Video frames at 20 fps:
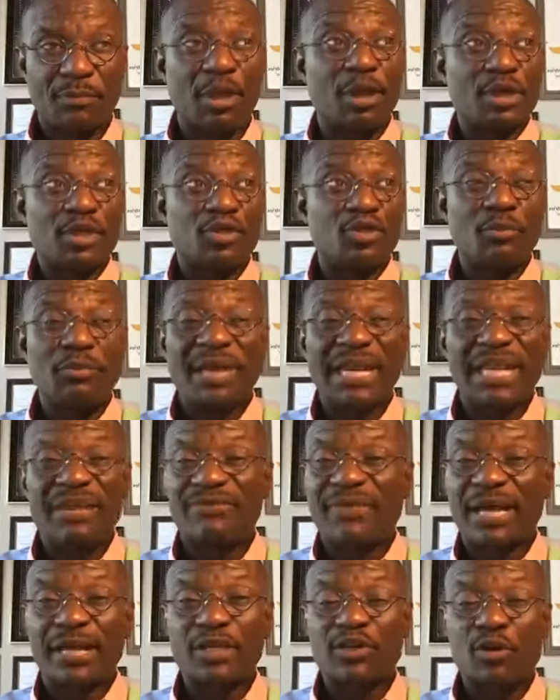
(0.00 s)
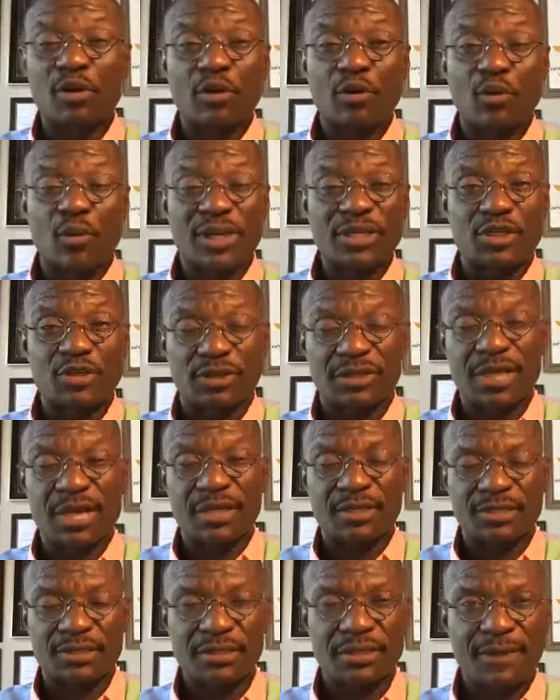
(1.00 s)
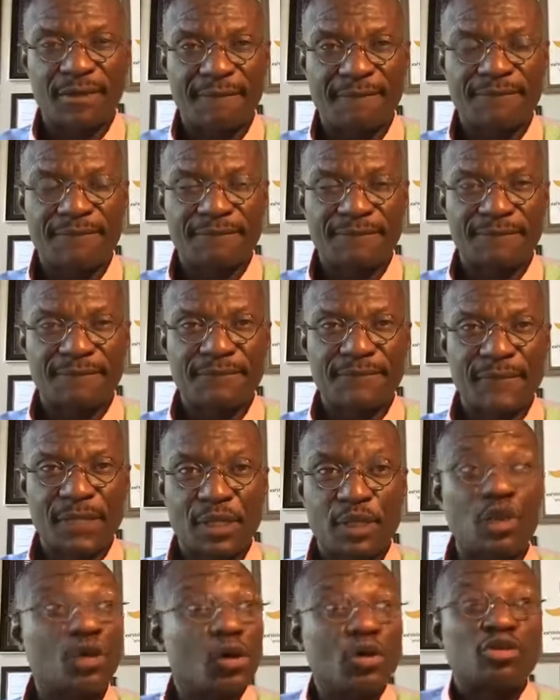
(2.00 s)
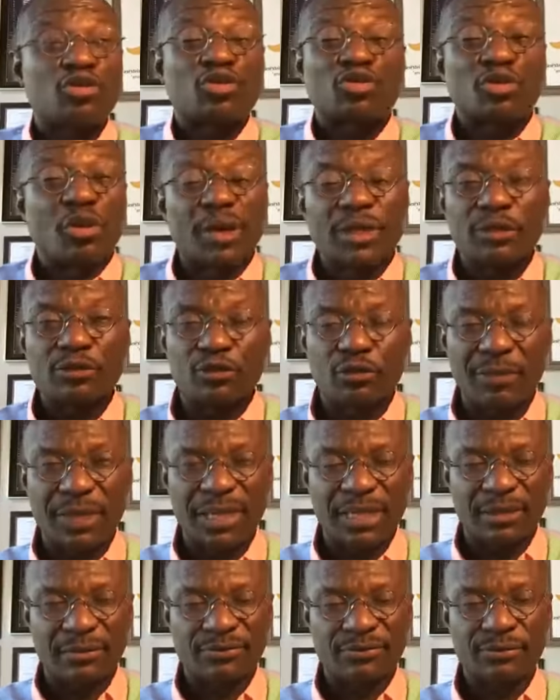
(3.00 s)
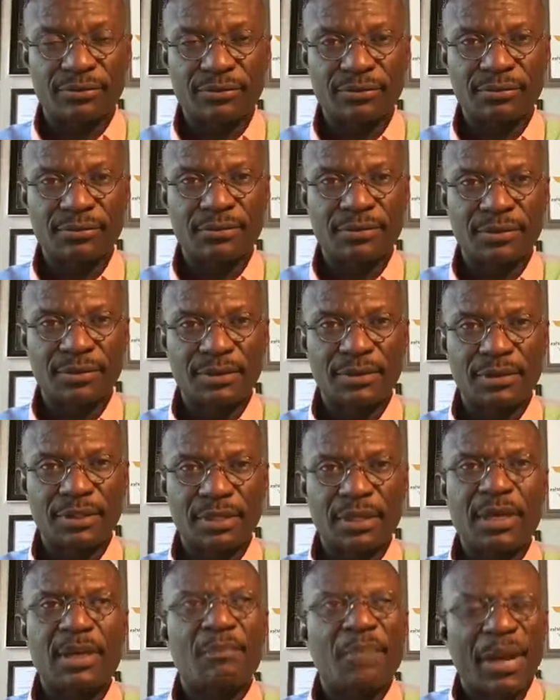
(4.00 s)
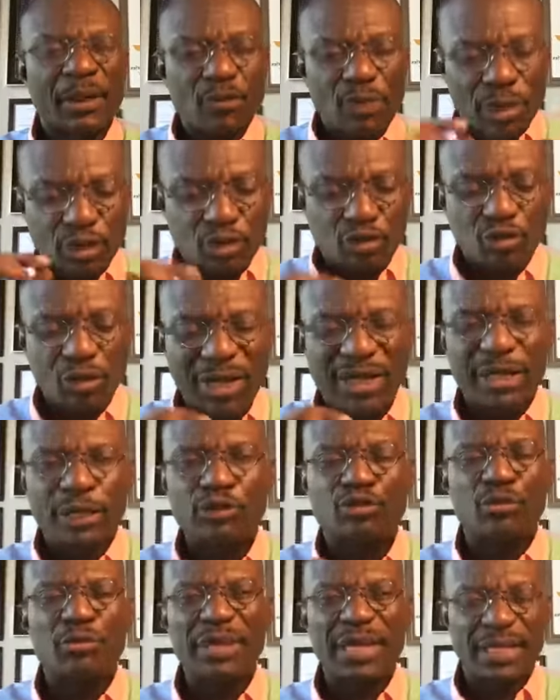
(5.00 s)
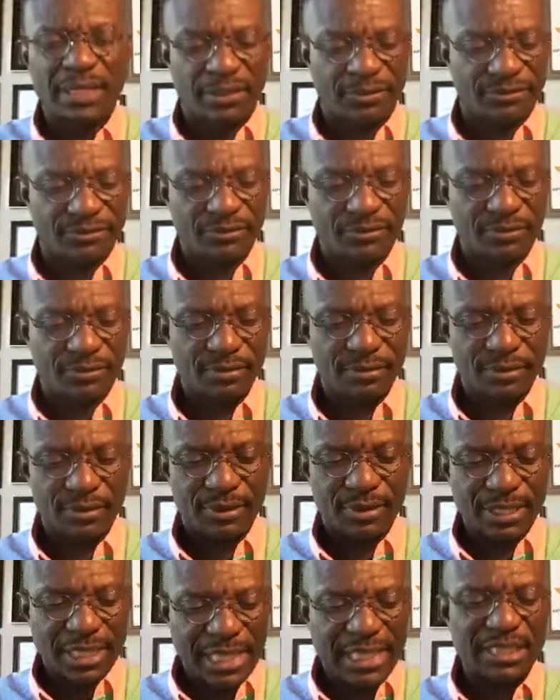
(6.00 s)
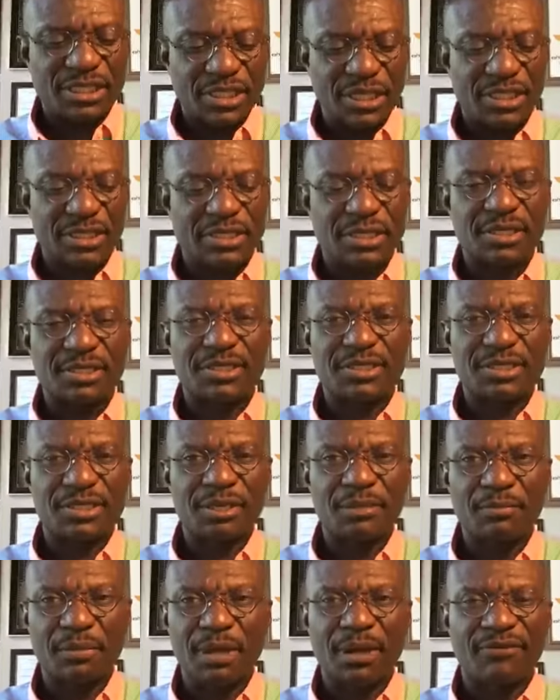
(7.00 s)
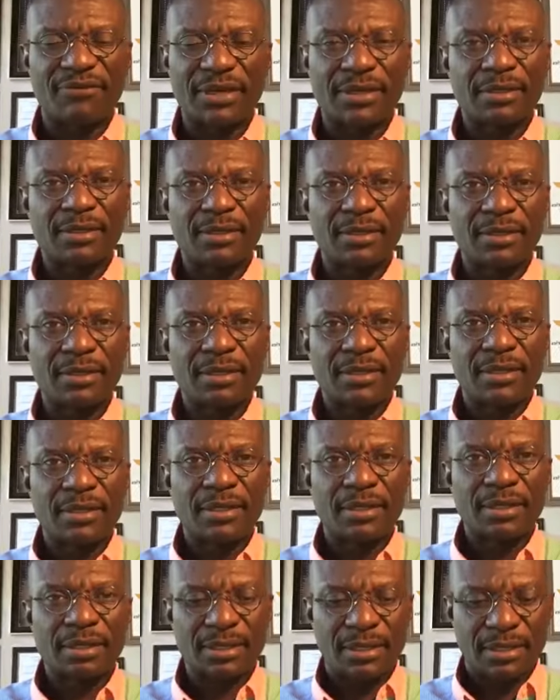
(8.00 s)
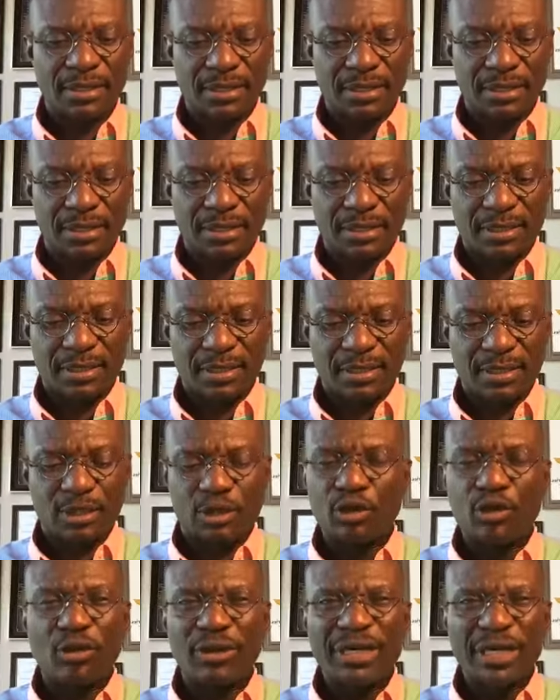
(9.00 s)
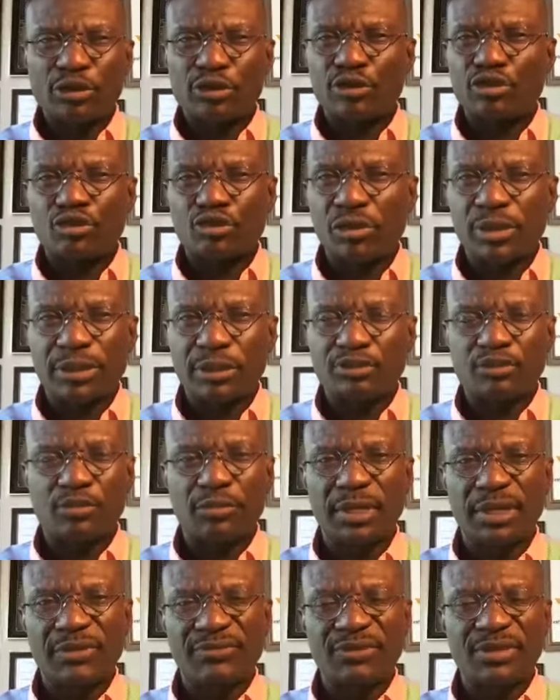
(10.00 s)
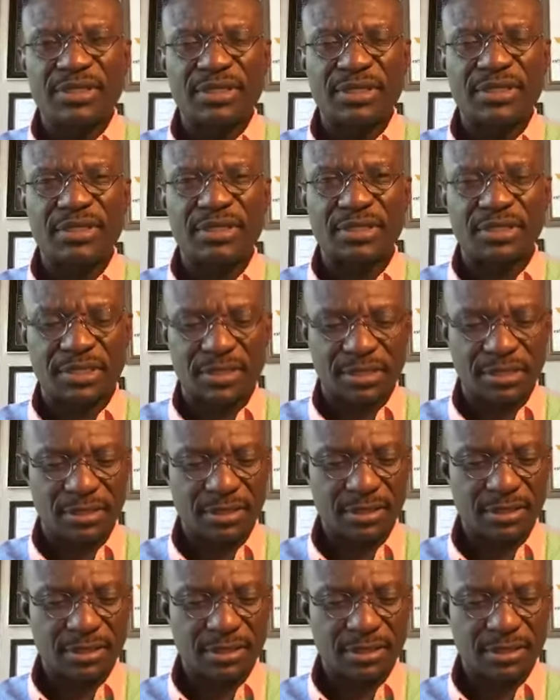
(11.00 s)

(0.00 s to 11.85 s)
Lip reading: Because you believe that it's going to quench your thirst. You don't struggle to believe, but you are struggling to believe in Jesus. Beloved, you don't need to struggle to believe in Jesus.